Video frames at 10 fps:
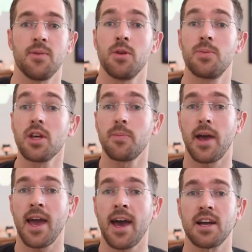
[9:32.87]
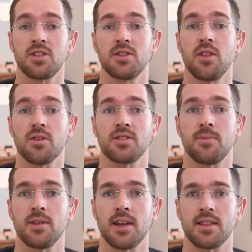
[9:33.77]
and we build up a hash that looks
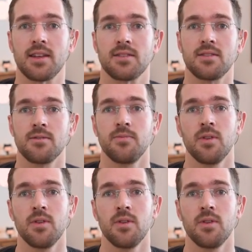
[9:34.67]
something like this,